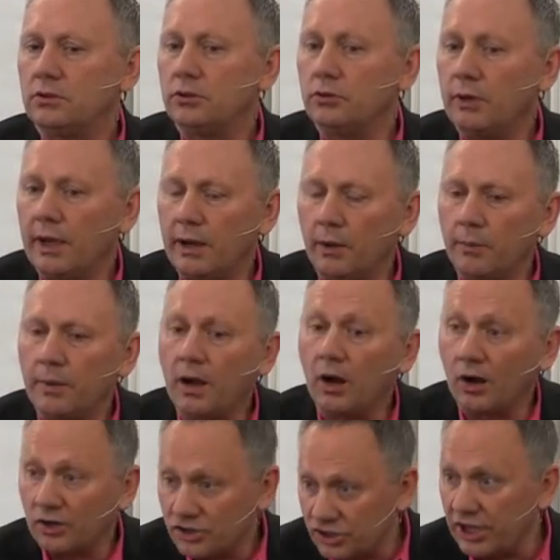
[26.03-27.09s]
to help
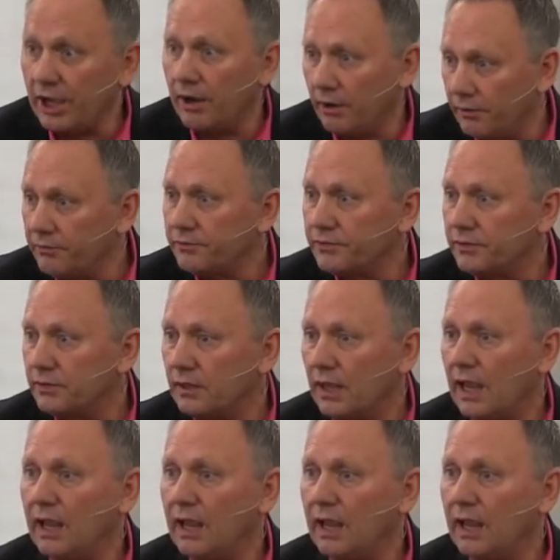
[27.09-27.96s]
ourselves,